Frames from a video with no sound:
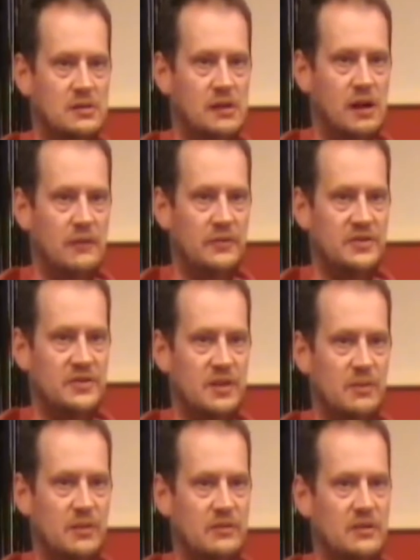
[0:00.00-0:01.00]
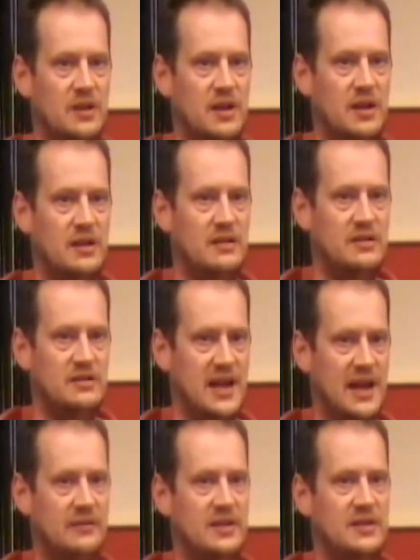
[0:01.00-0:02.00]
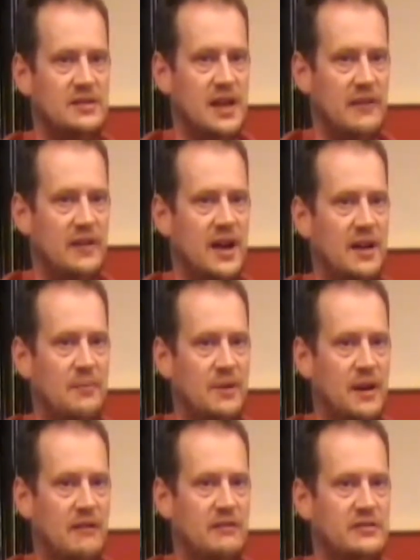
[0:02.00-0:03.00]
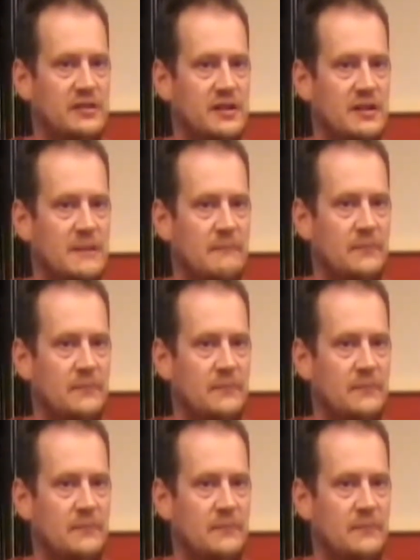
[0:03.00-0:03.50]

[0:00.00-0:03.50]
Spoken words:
obviously you want your sound needs to have higher priority,